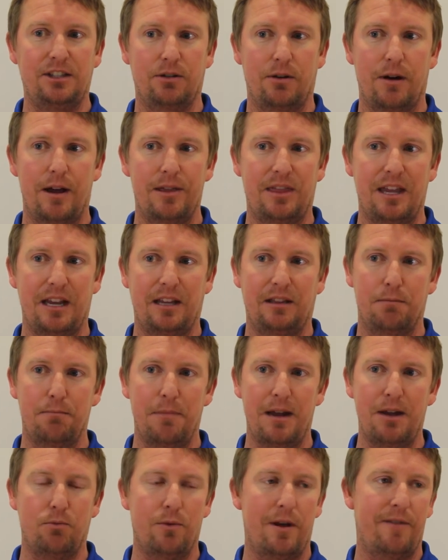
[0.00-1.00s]
So I think the
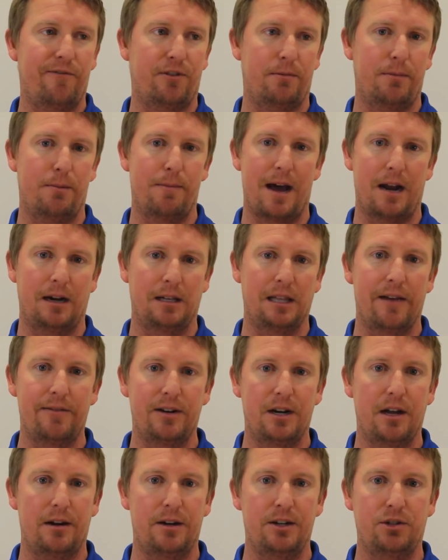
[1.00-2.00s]
meet went from about
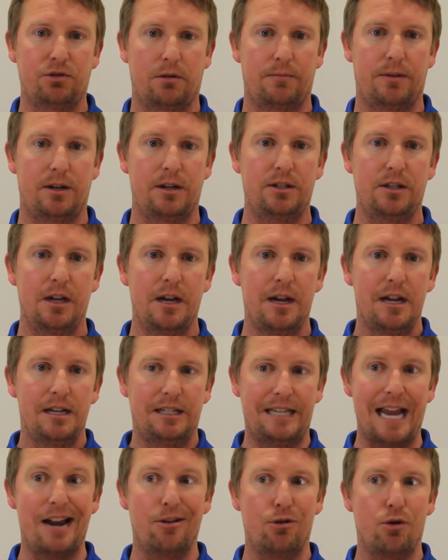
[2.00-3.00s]
1,100 swimmers
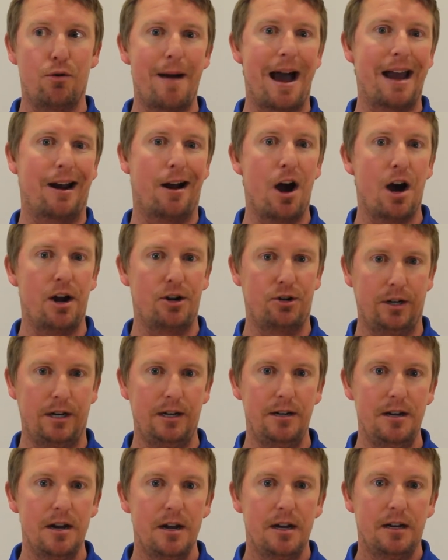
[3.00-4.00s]
down to about
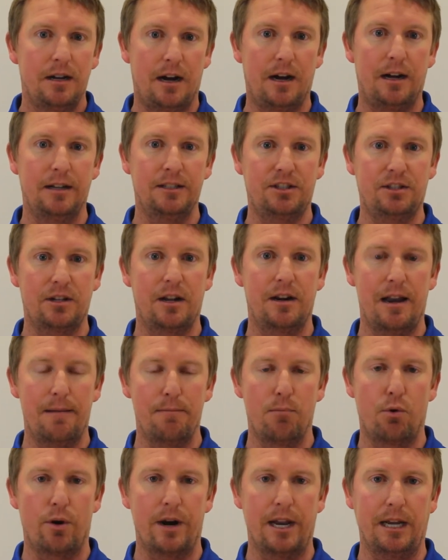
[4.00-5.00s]
100 on
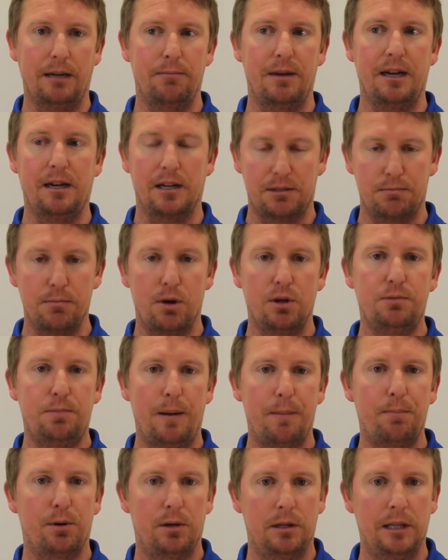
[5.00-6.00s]
Sunday morning because most
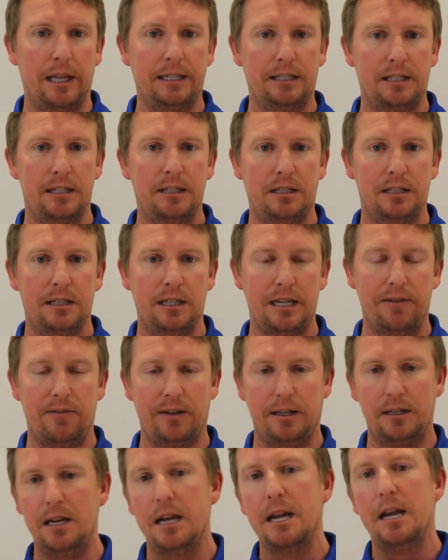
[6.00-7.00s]
people elected to
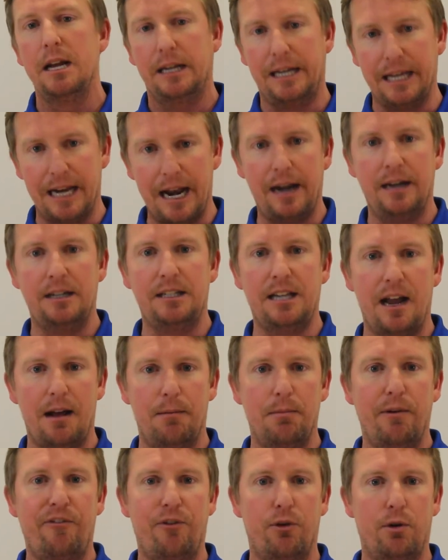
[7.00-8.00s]
leave and get out of
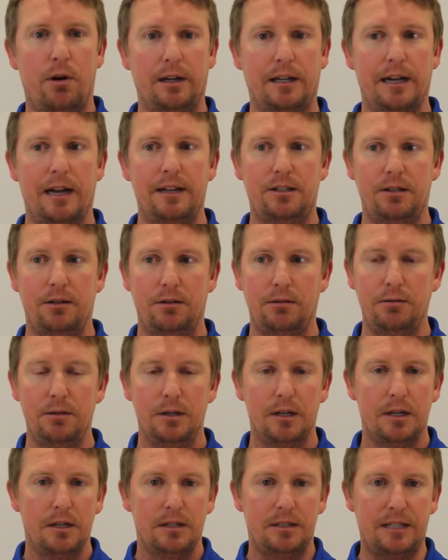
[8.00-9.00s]
town before it got
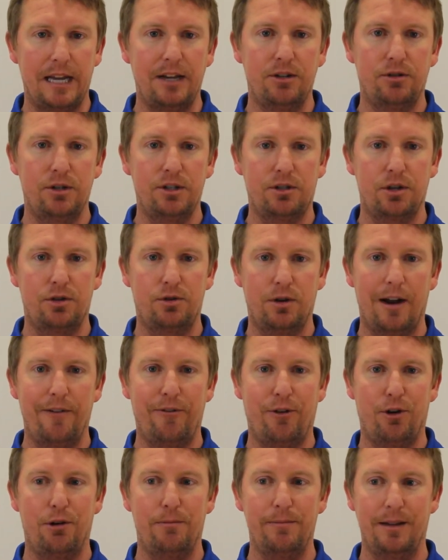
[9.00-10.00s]
too dangerous to
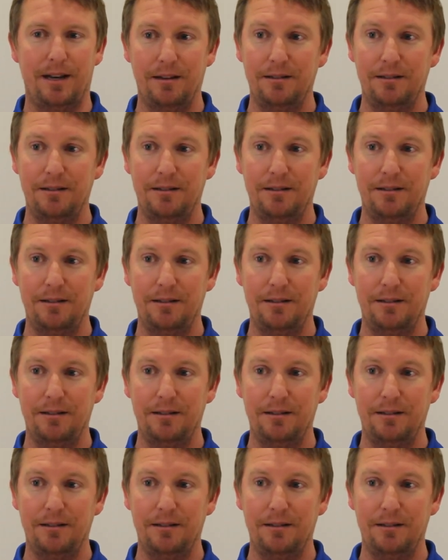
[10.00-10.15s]
drive home.